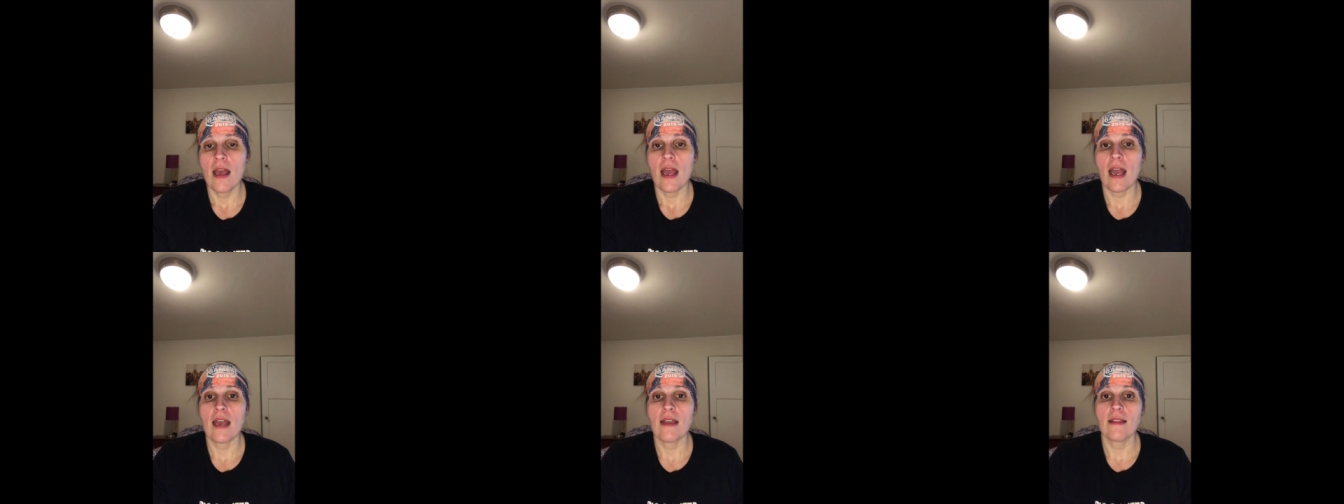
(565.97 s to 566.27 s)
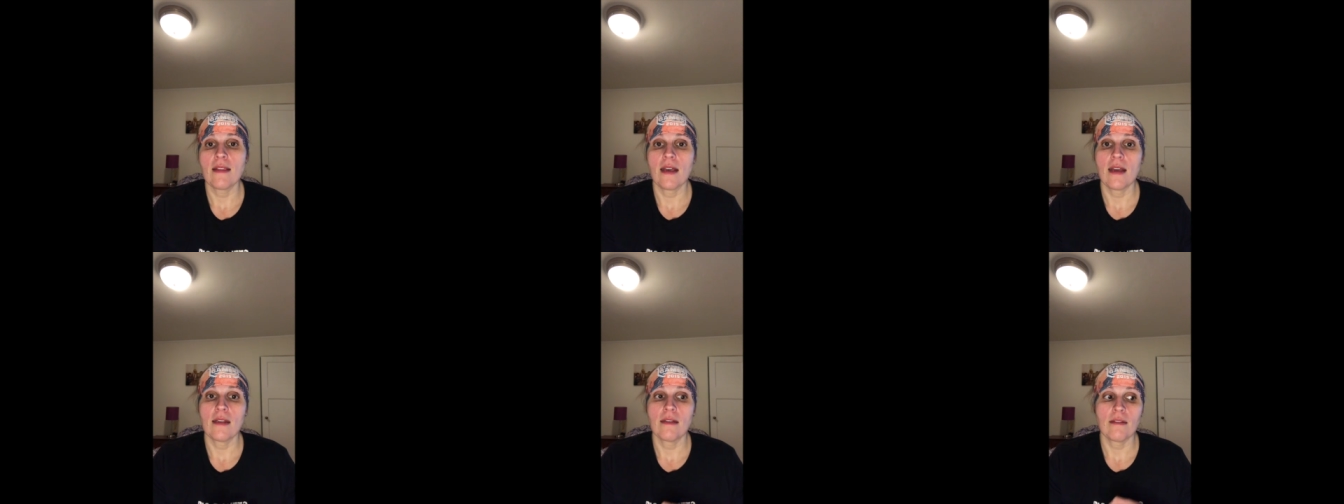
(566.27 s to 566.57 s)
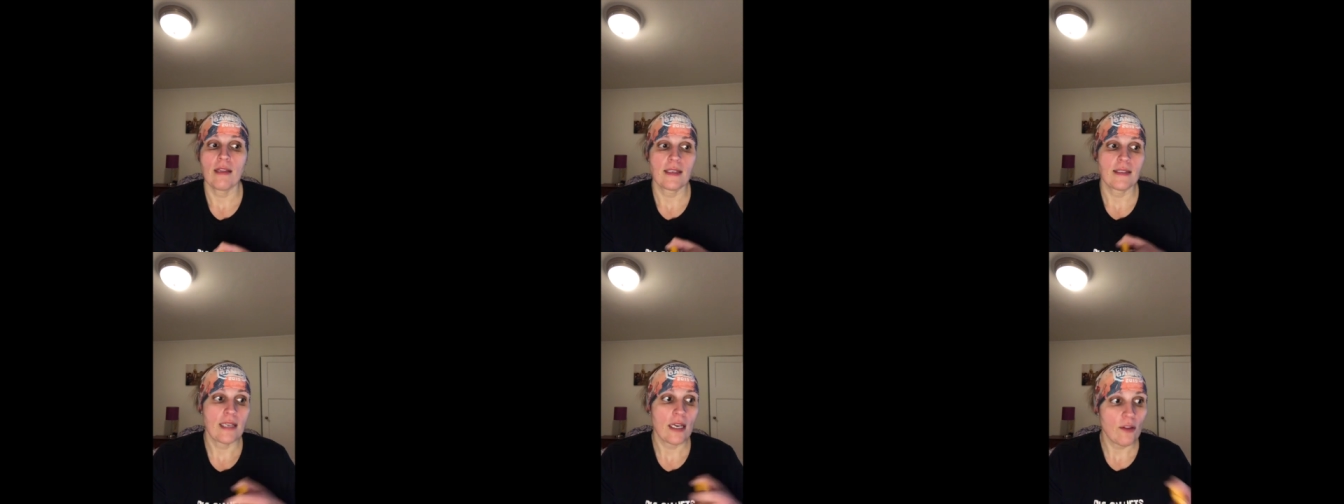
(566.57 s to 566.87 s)
And then
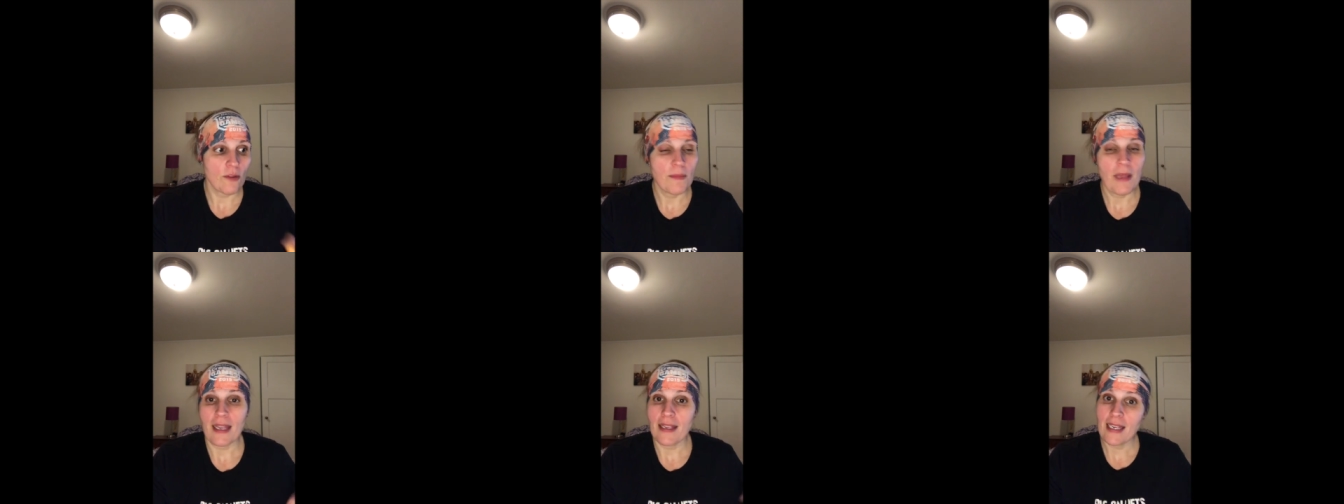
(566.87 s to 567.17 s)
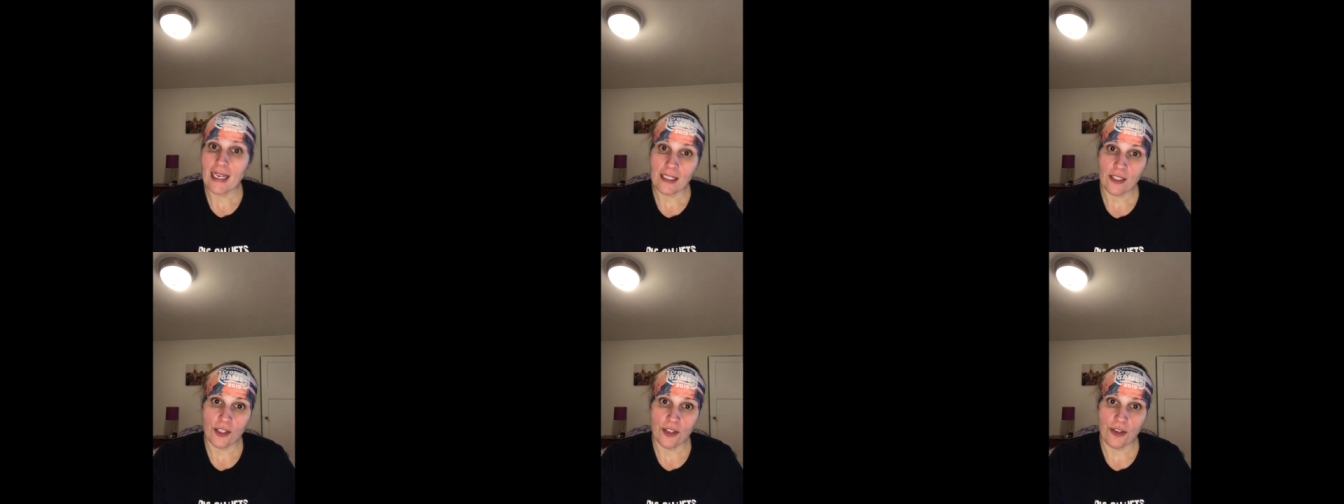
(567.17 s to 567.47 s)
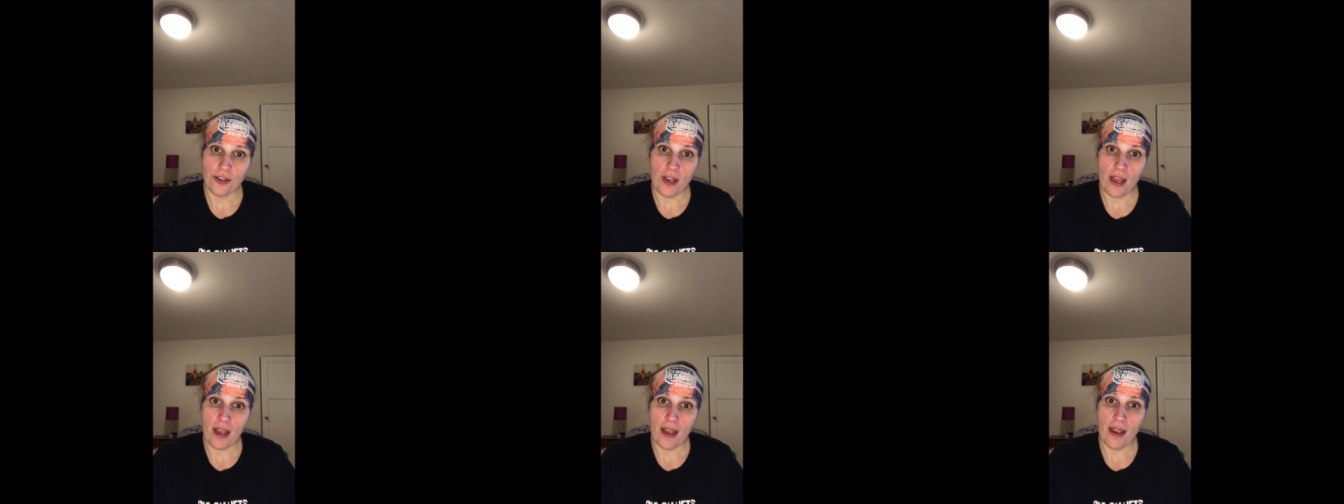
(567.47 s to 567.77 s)
like tell him that
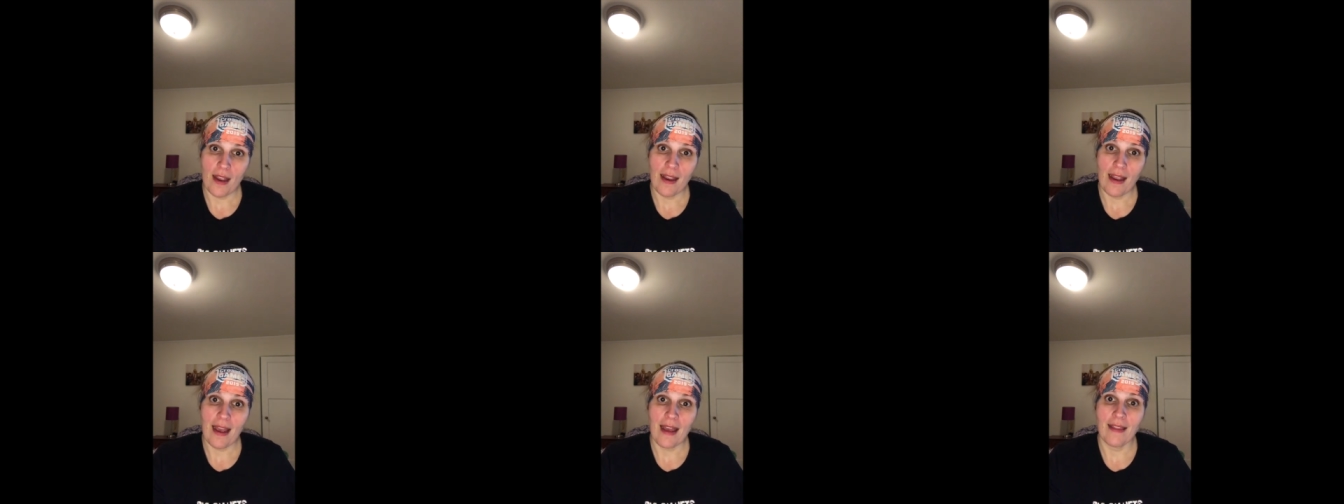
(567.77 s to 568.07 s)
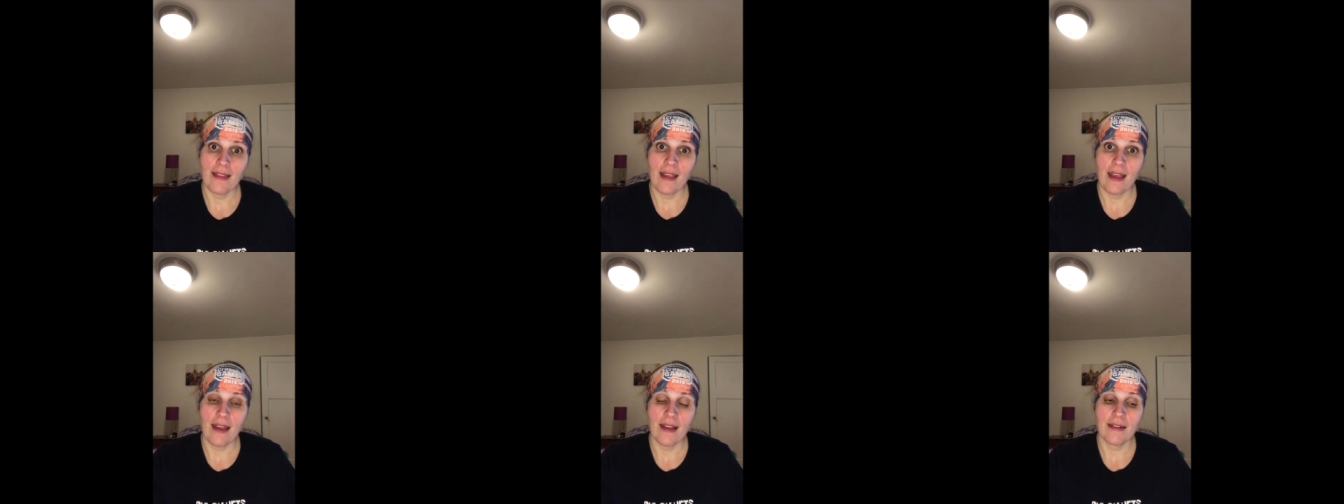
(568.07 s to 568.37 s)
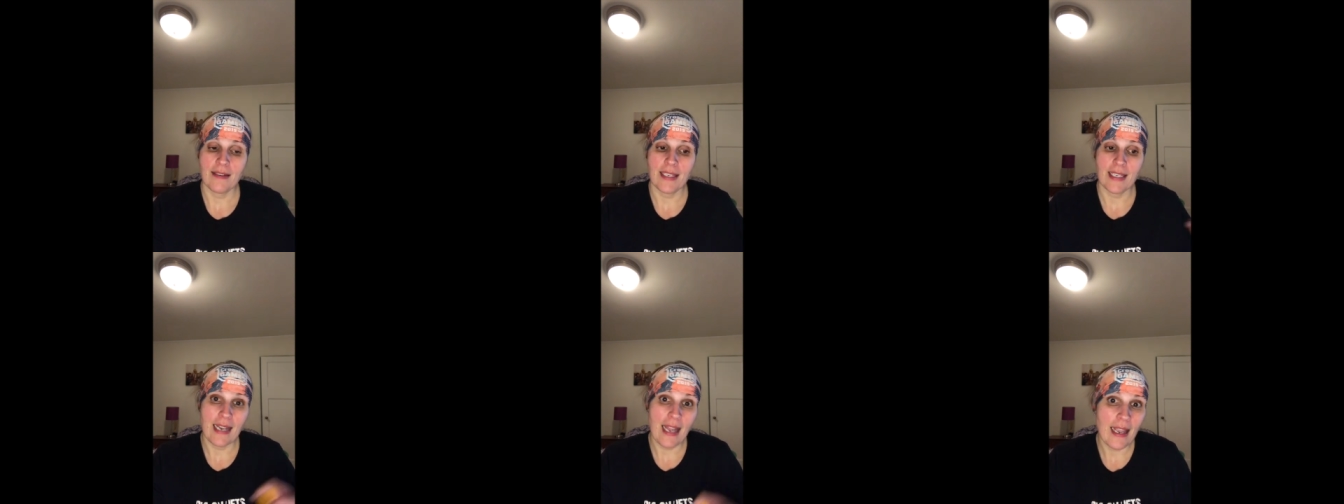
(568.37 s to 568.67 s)
yesterday and then
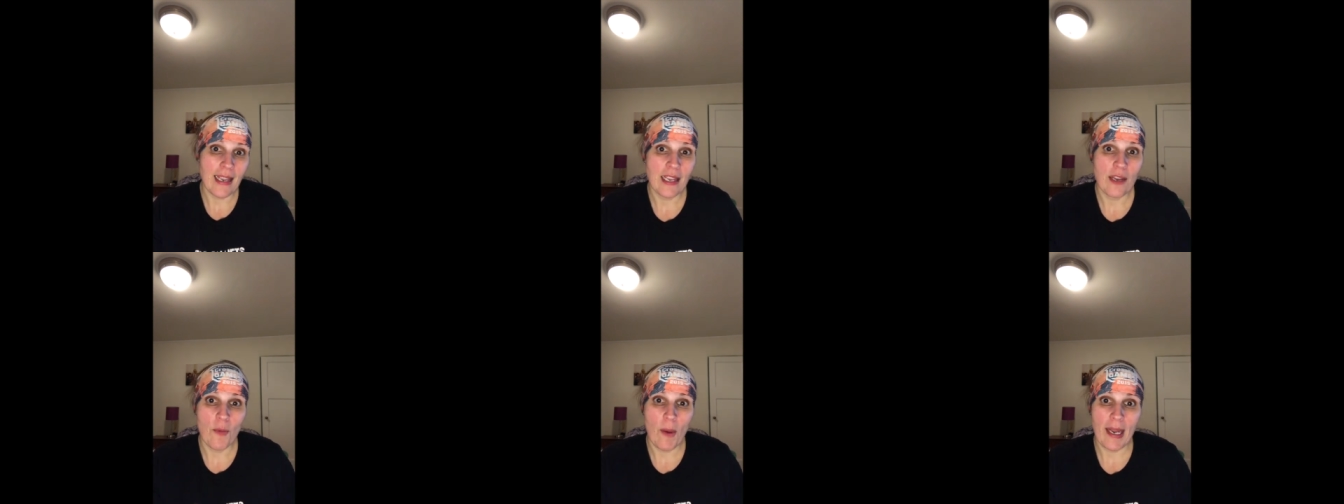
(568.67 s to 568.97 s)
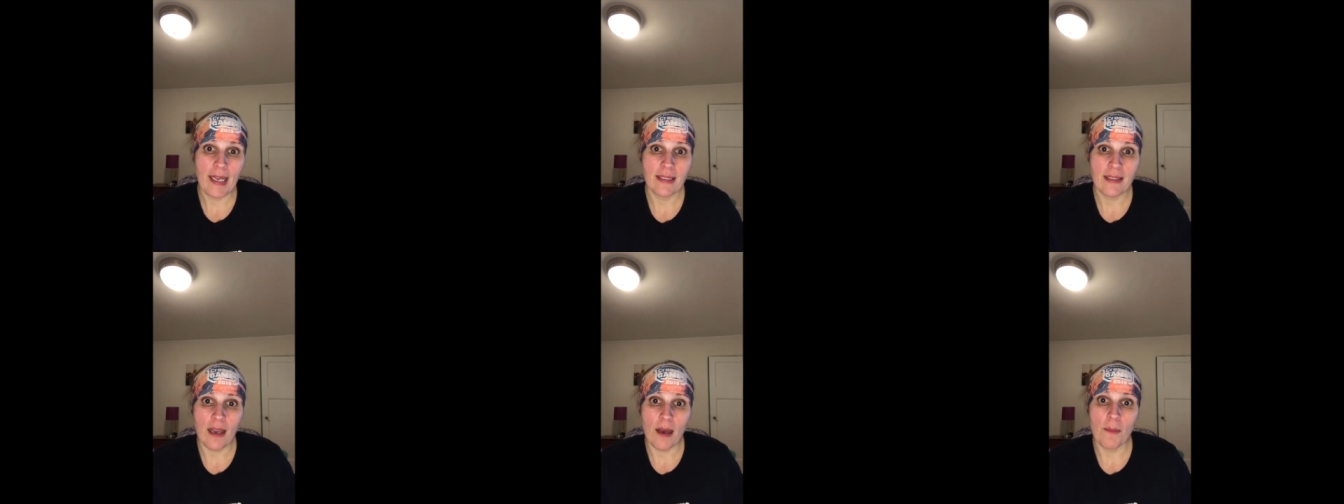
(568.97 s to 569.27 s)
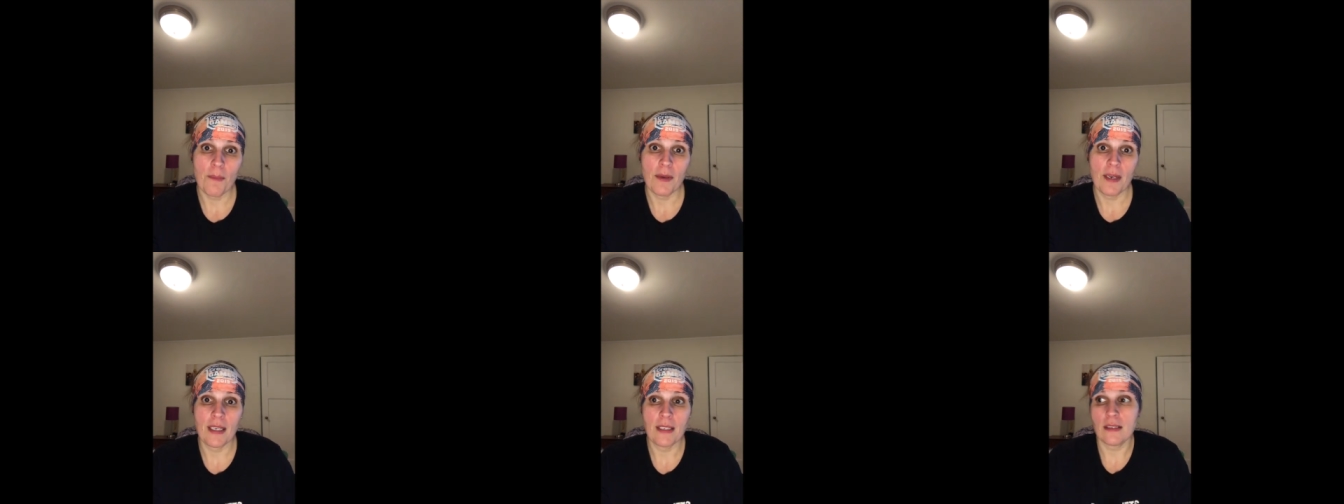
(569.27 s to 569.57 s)
today he wakes
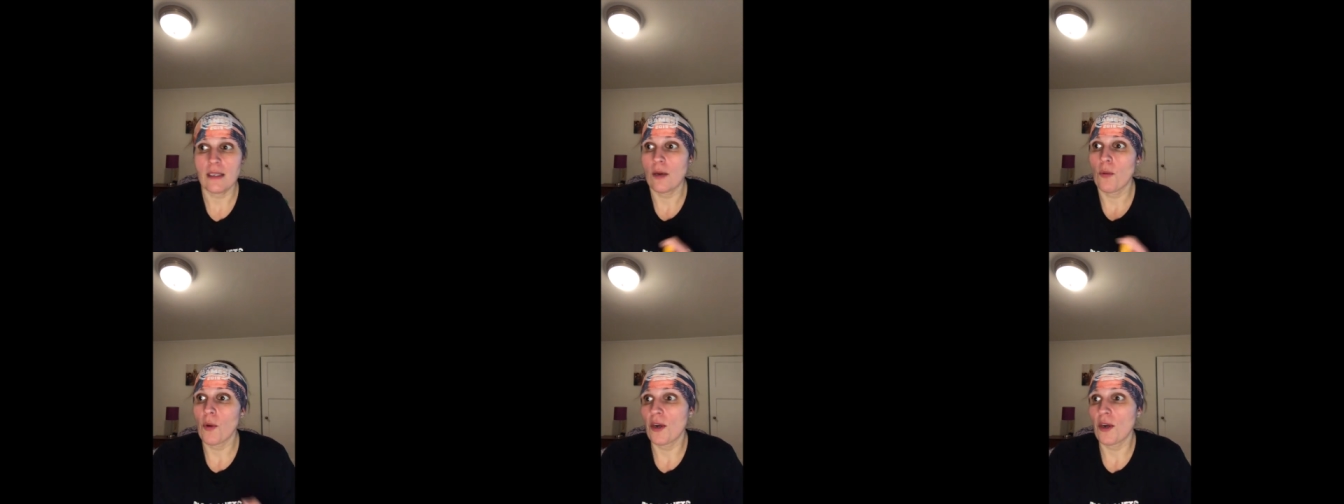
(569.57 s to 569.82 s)
up and he's like,